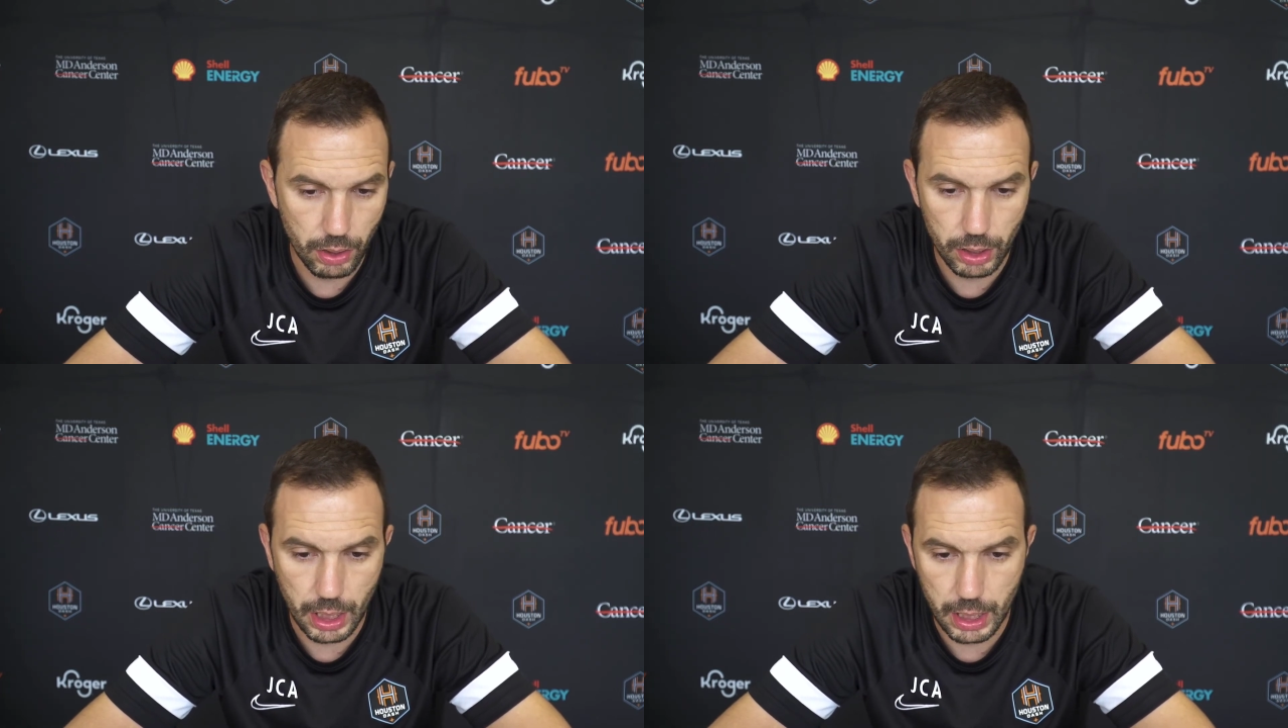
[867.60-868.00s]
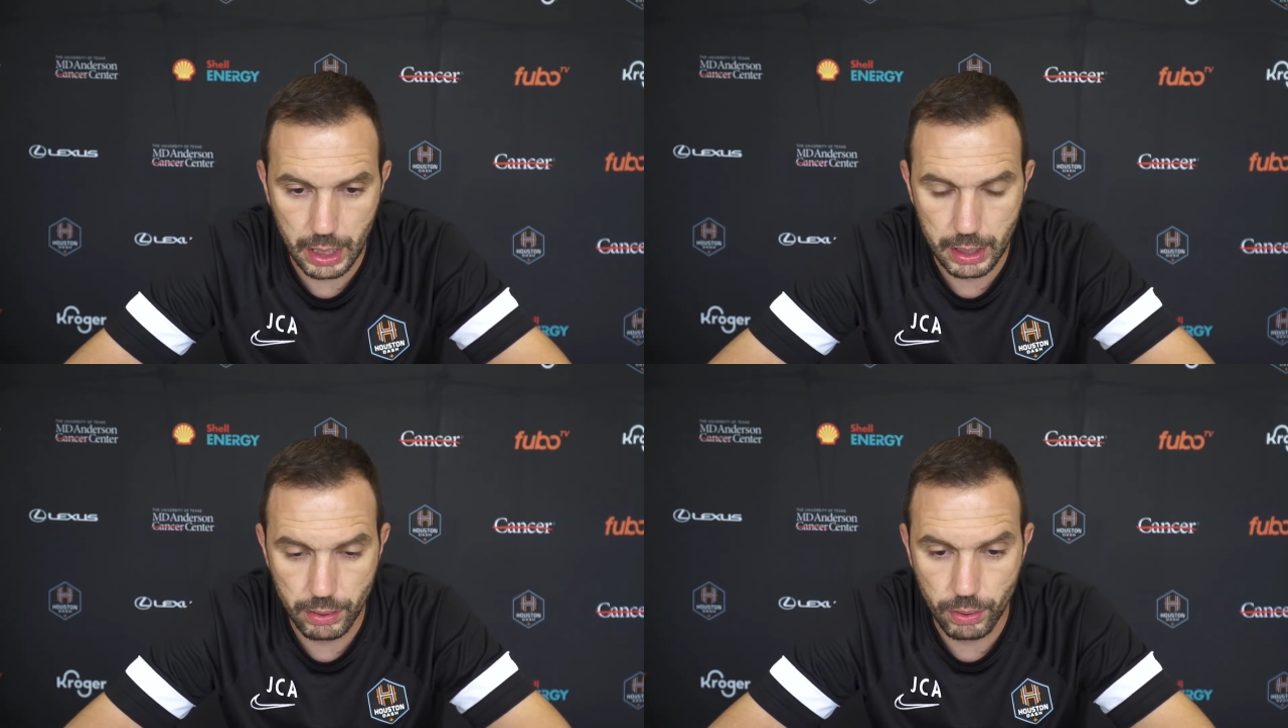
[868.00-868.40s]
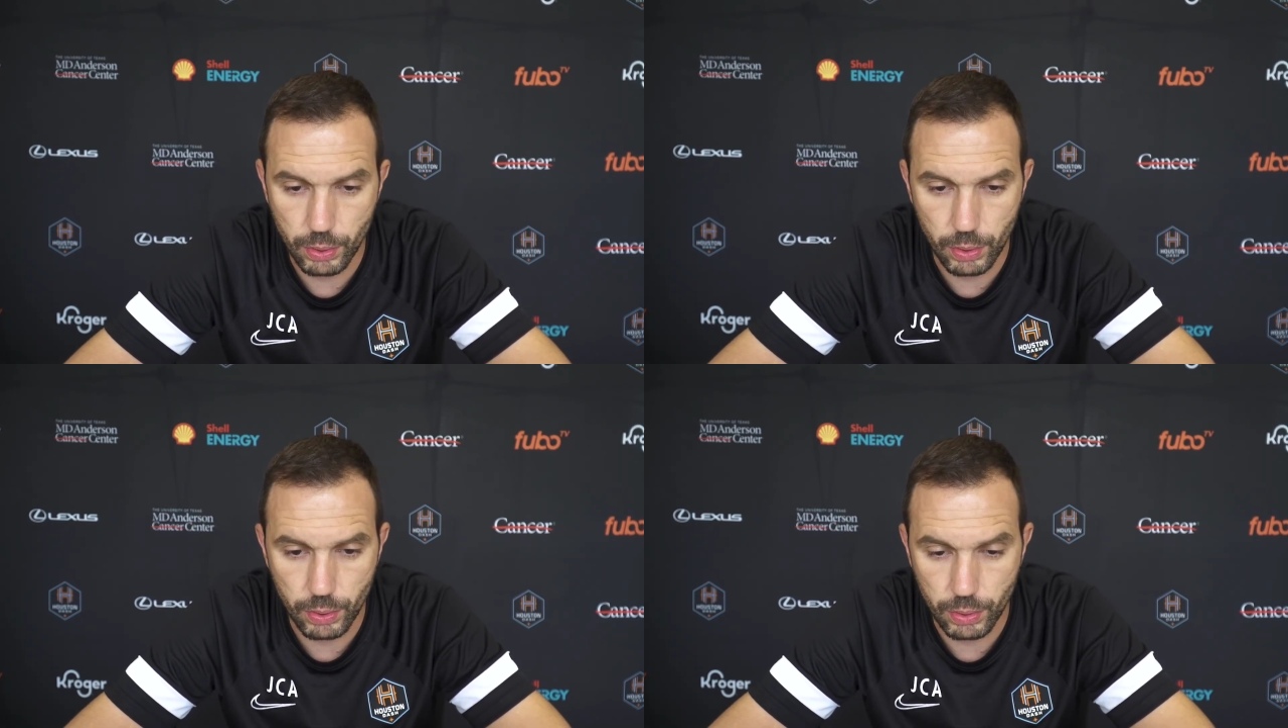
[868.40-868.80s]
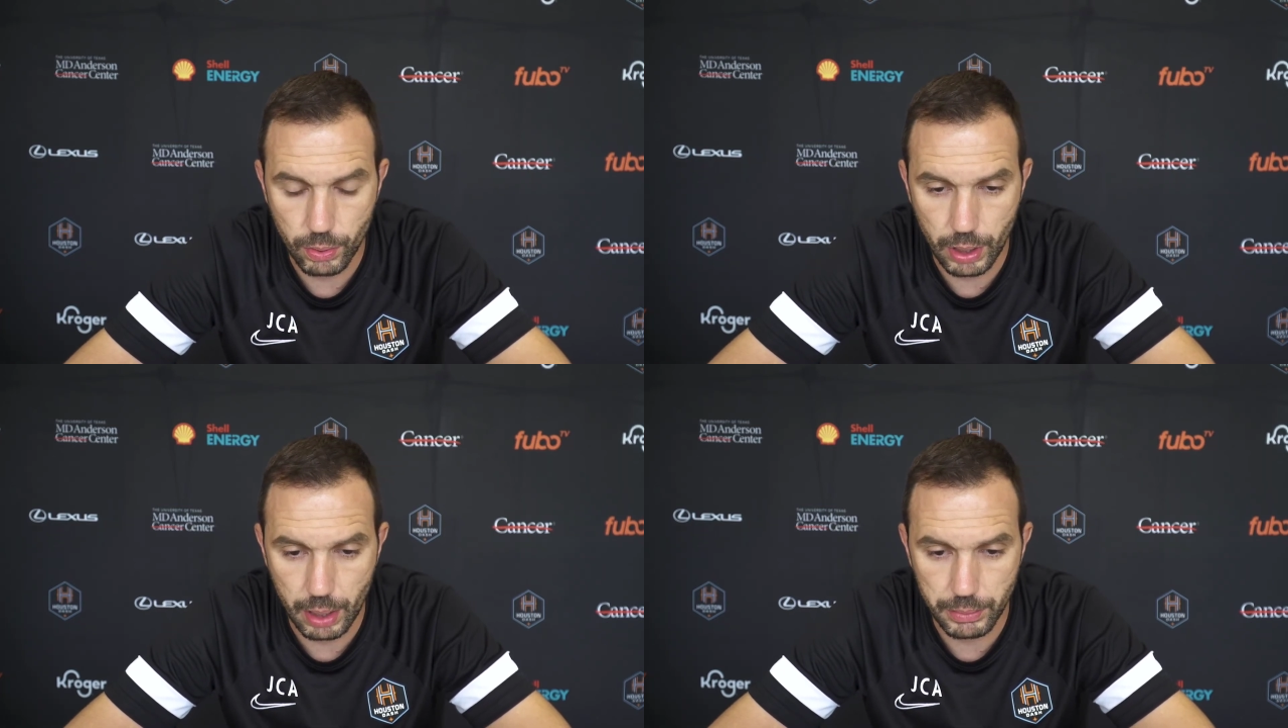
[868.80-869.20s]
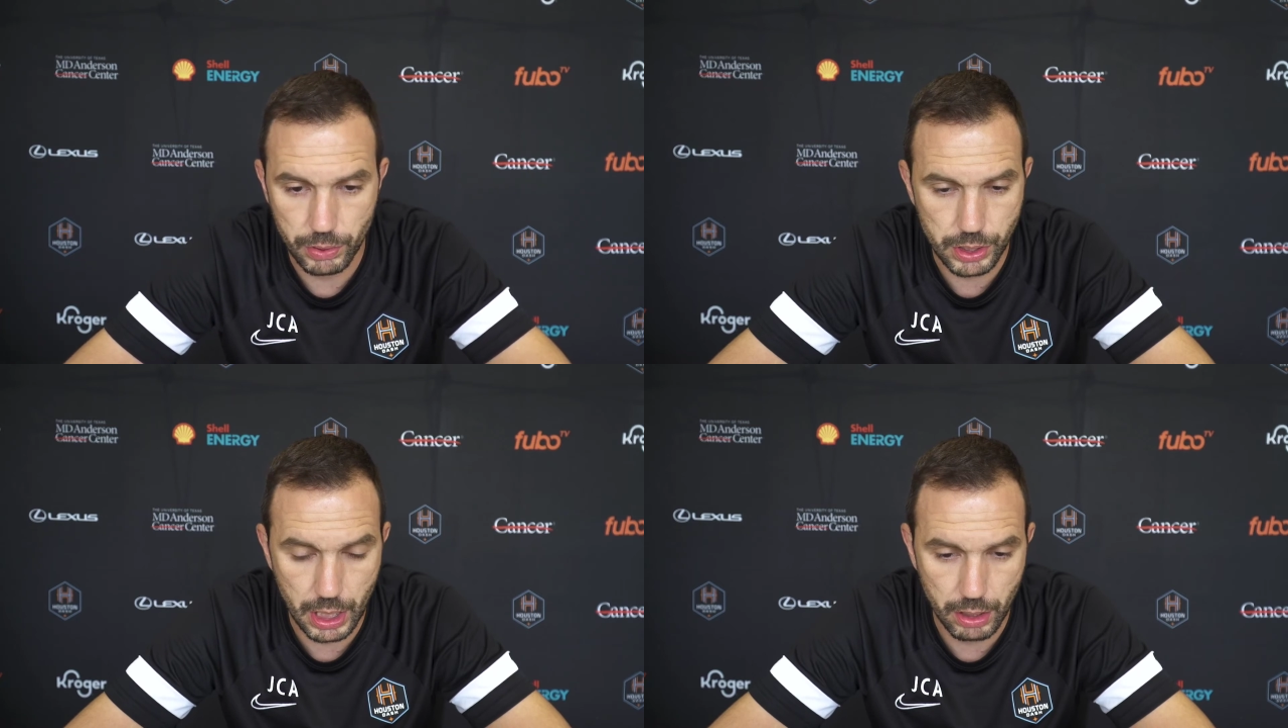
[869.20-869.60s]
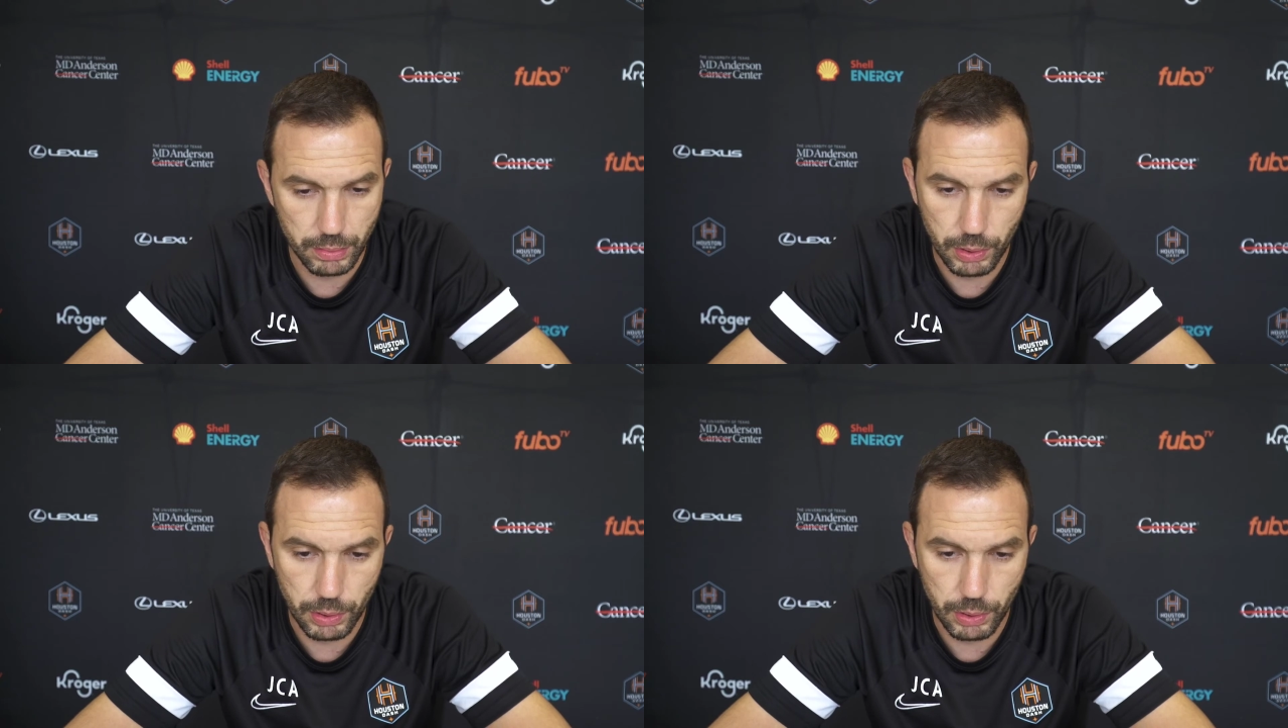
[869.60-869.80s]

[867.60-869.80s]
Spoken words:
all that are who come to the stadium